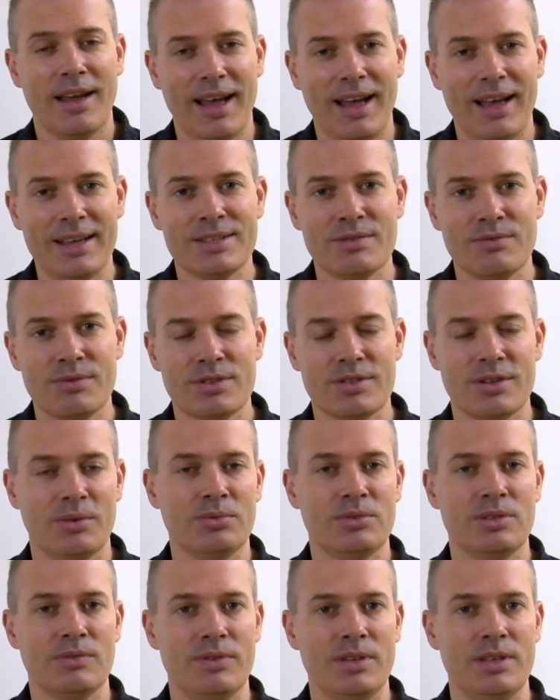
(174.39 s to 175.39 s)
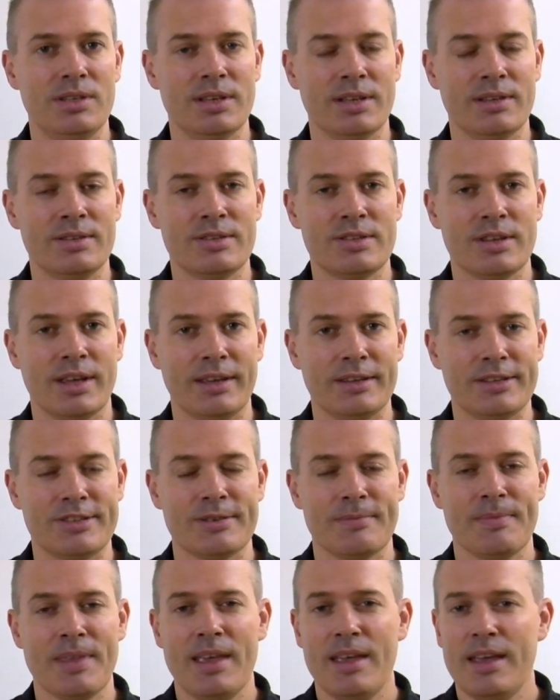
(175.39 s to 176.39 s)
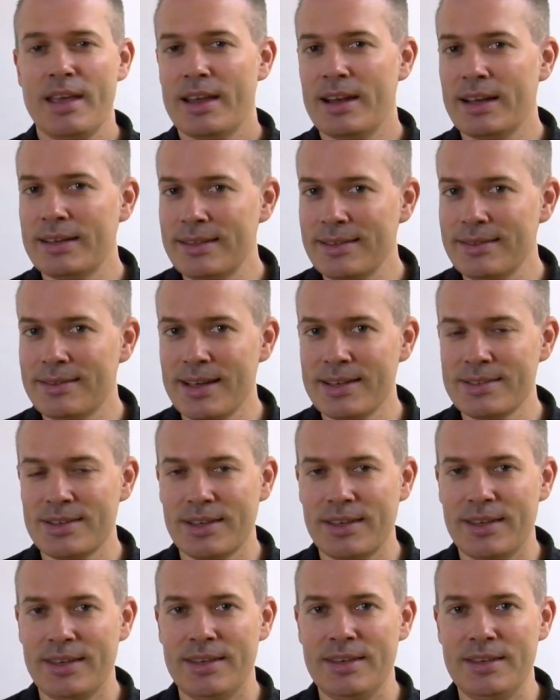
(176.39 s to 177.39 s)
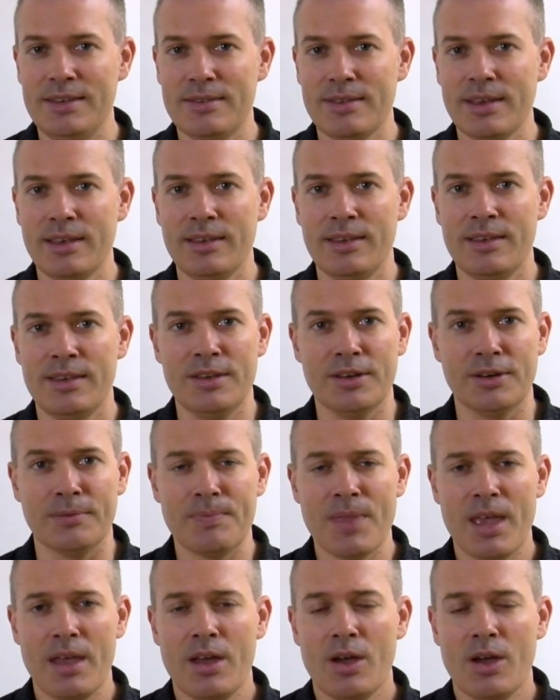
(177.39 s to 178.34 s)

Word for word: as a result of these insights. And I think that's a key thing here.